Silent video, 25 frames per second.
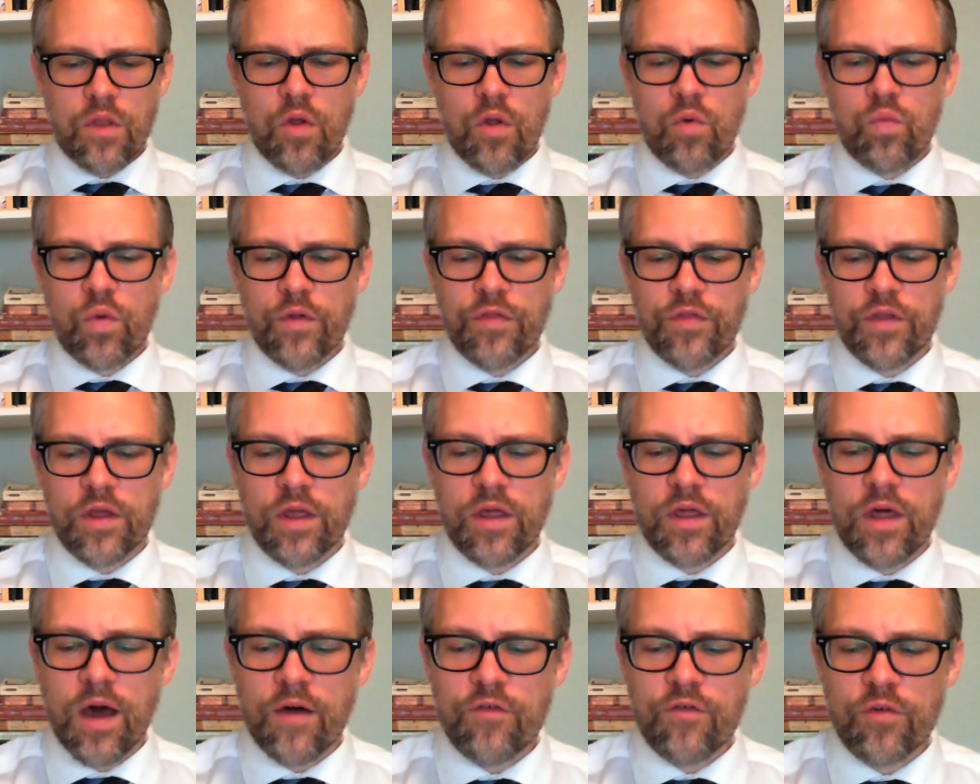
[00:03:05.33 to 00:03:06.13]
What the
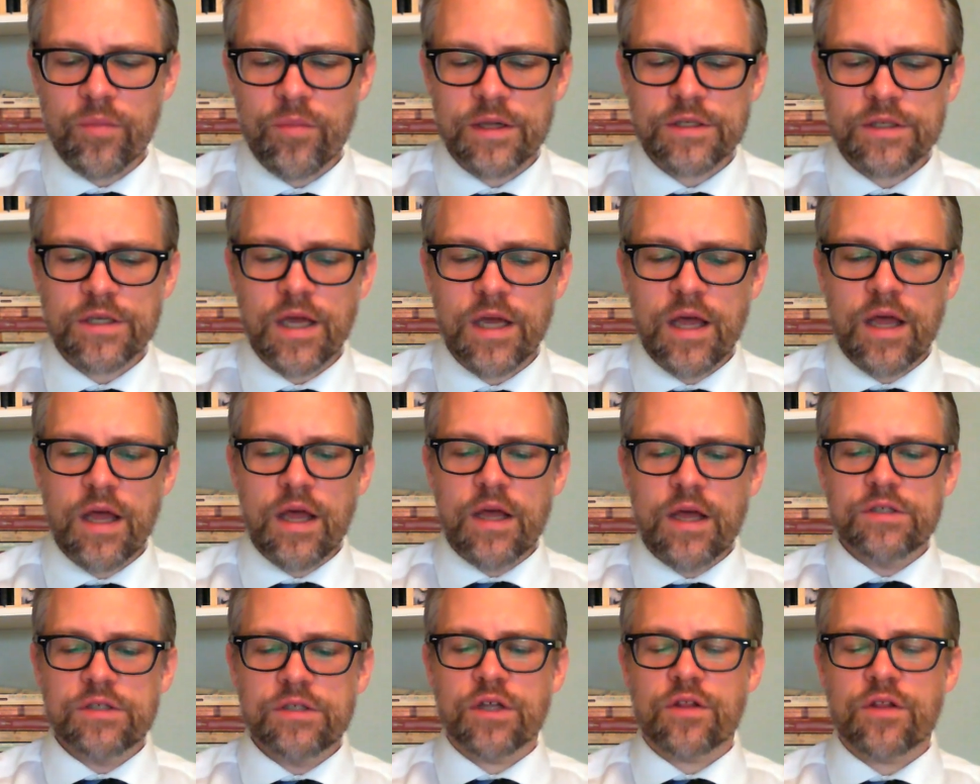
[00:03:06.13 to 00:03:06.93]
government
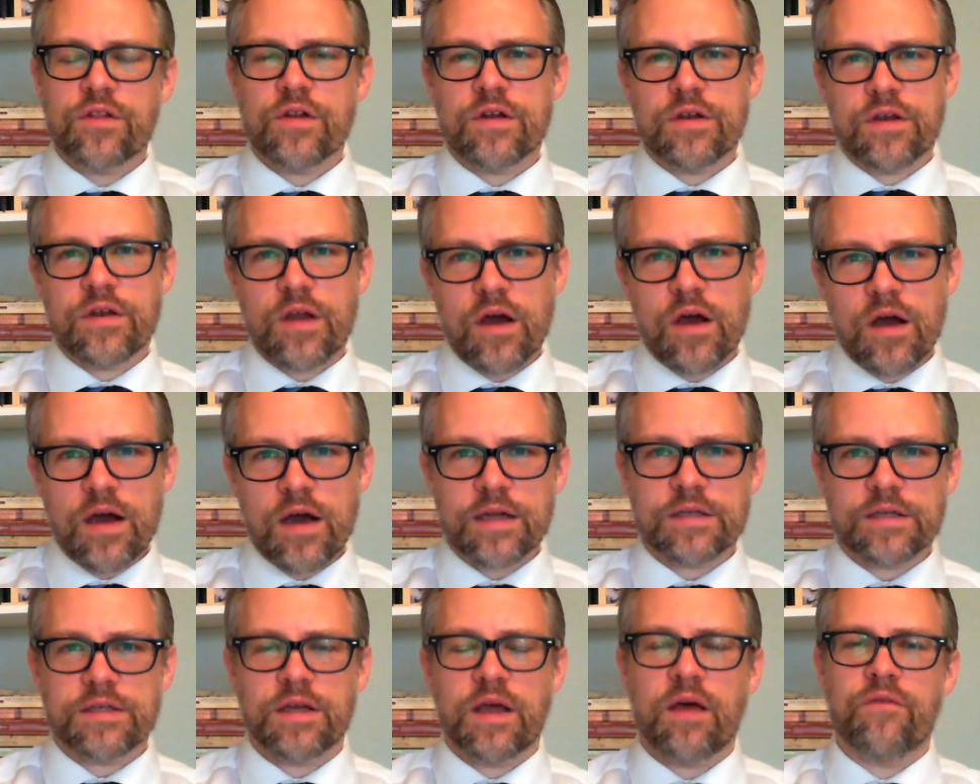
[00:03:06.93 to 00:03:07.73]
does
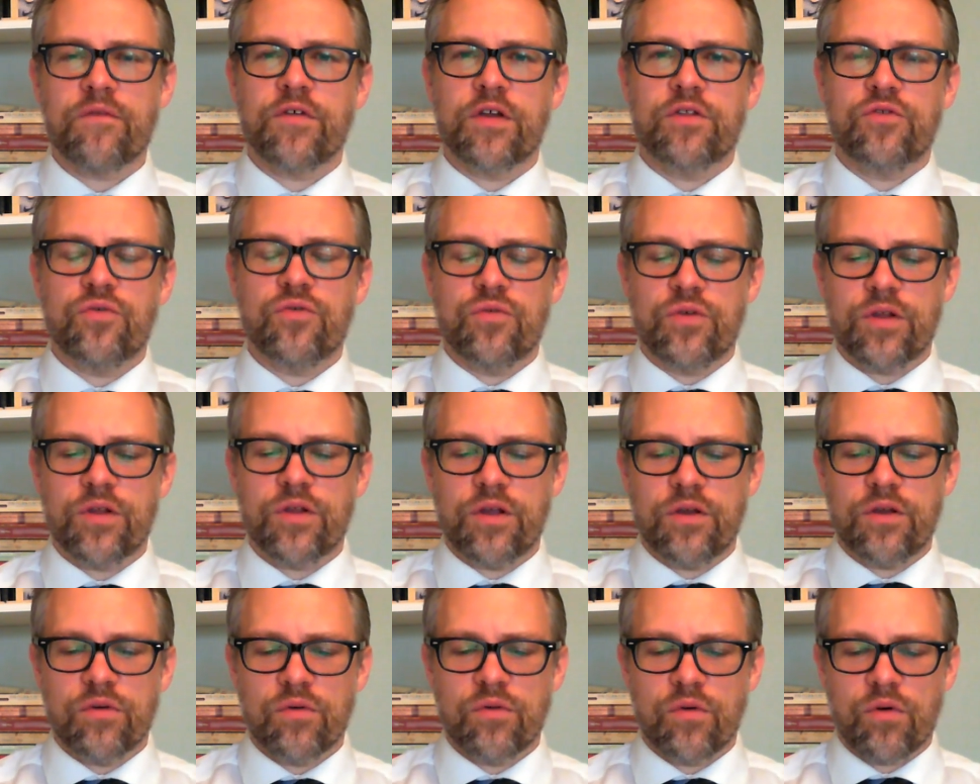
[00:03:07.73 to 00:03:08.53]
not have a
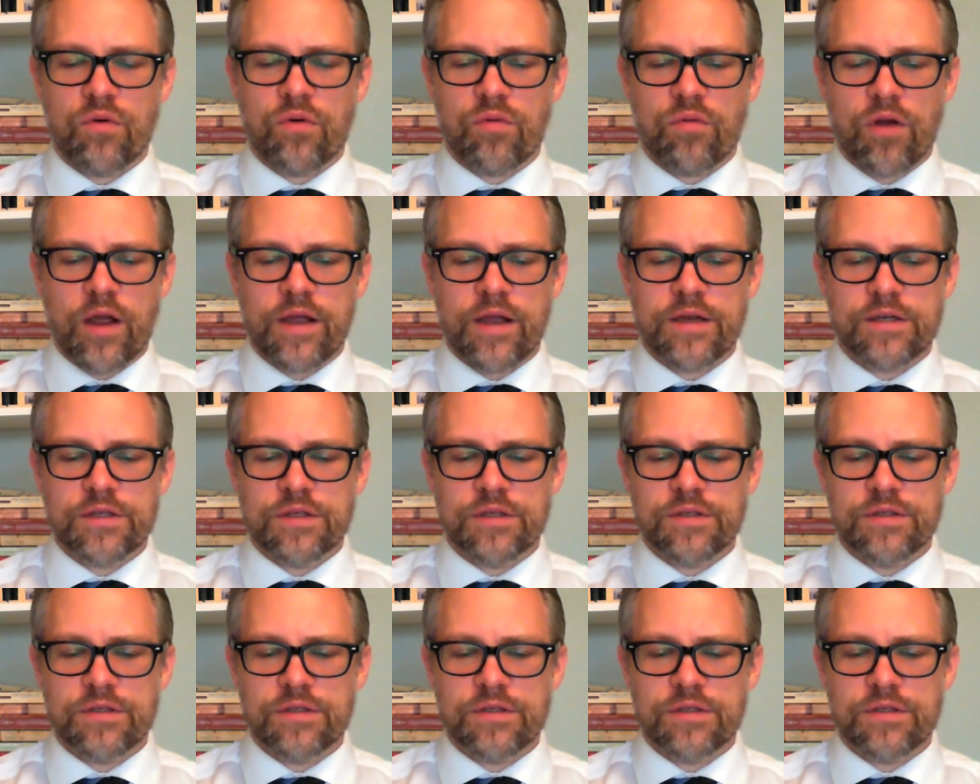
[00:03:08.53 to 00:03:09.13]
duty or right